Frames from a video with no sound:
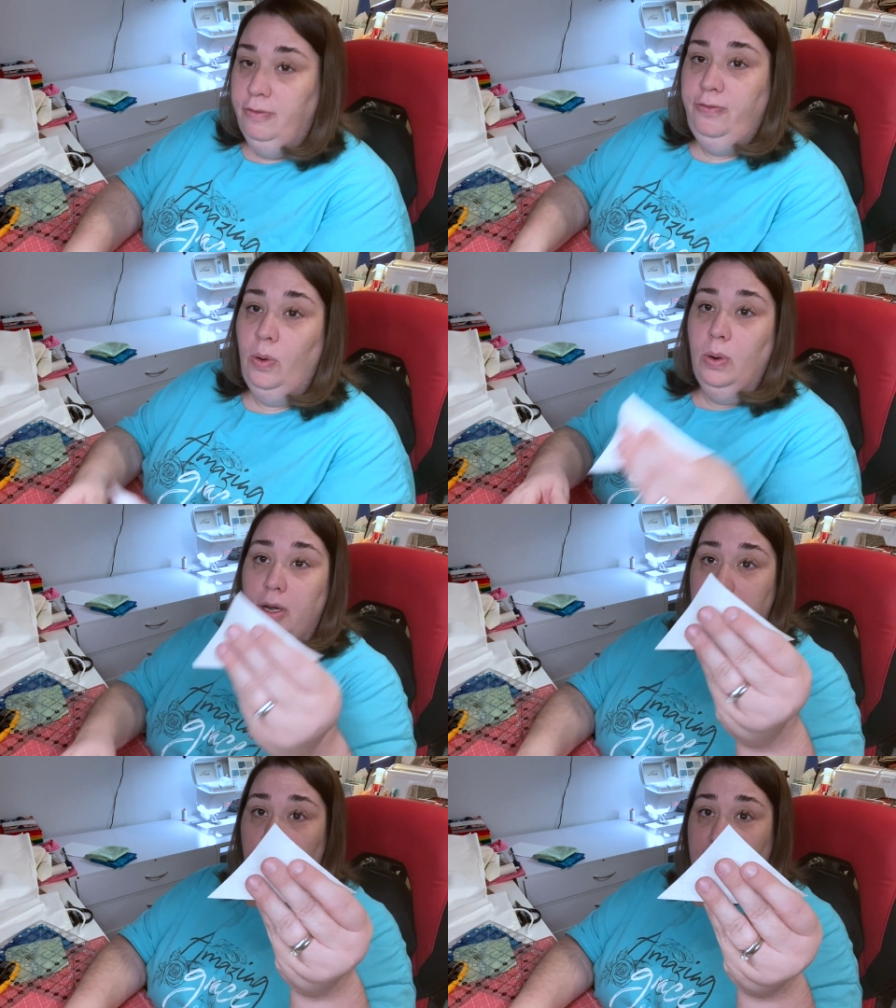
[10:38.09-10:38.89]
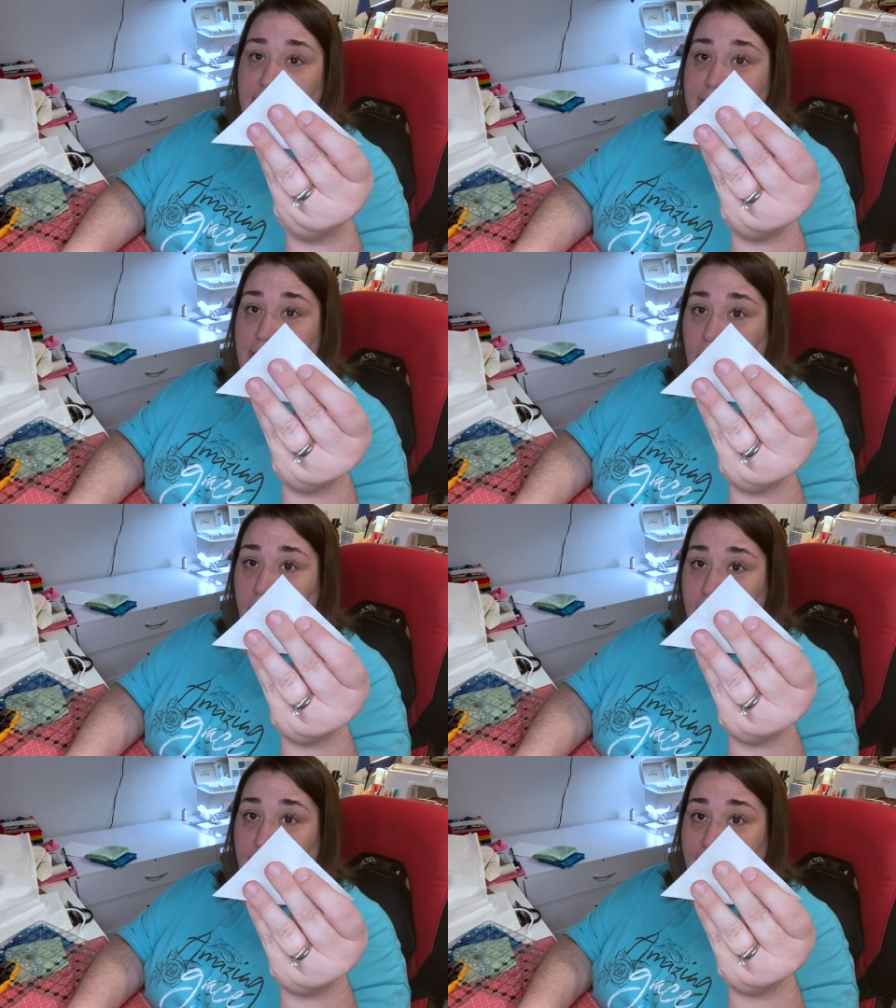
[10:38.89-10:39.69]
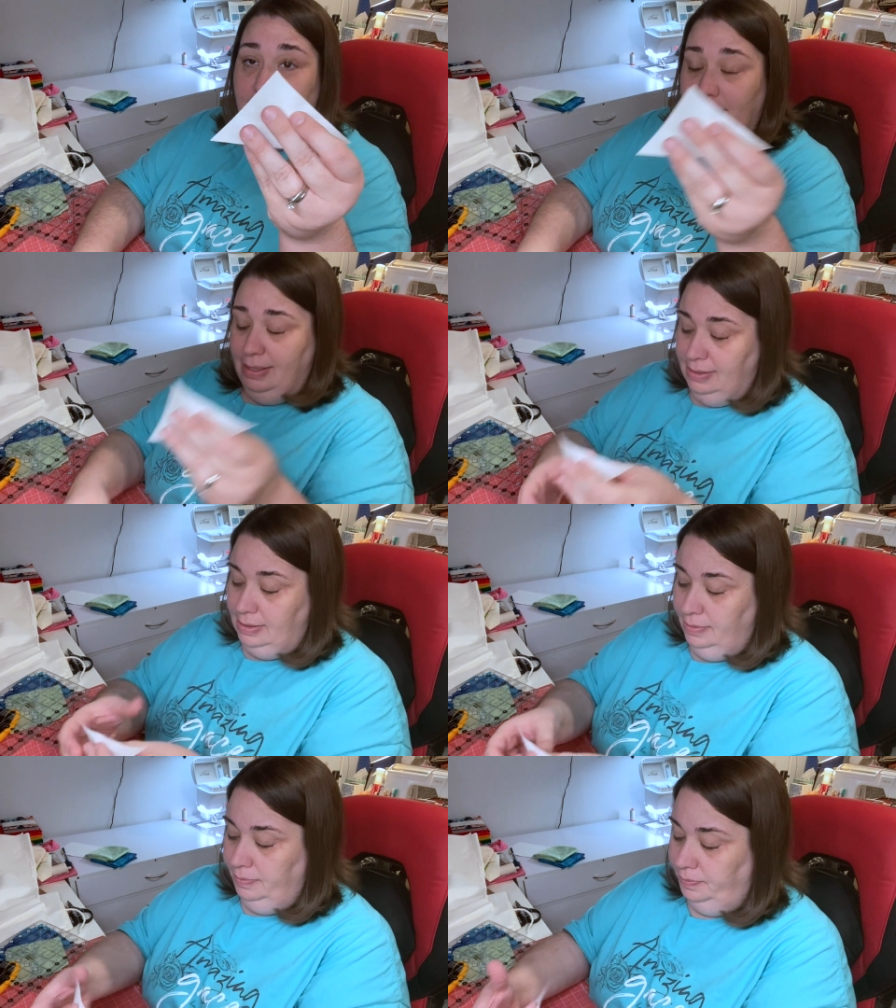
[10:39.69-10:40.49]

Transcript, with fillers: 4 units that look like this.